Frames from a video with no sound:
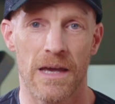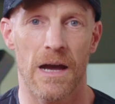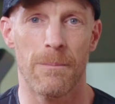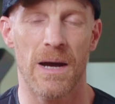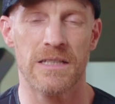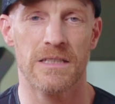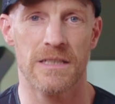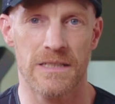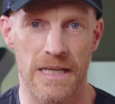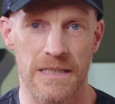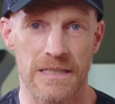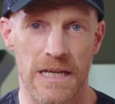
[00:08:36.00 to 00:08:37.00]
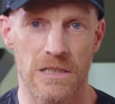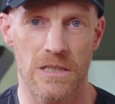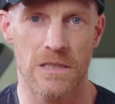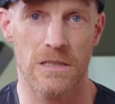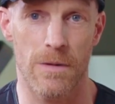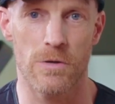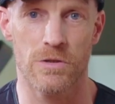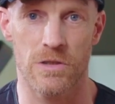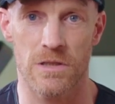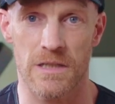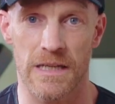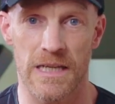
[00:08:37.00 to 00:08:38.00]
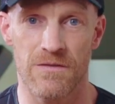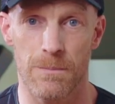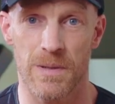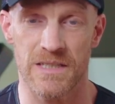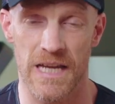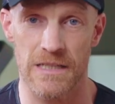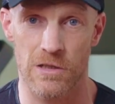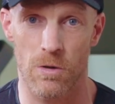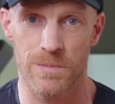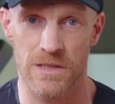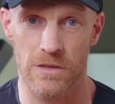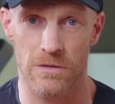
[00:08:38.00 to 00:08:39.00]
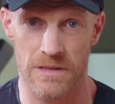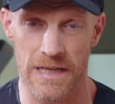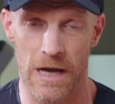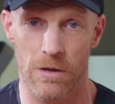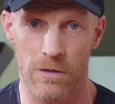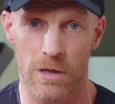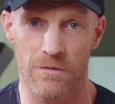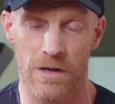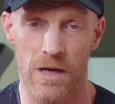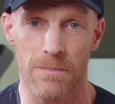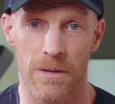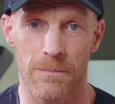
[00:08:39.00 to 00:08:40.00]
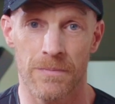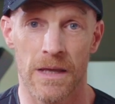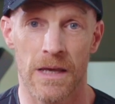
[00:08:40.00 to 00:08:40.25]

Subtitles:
Imagine the sensations, emotions, and even potential obstacles and how you'll overcome them.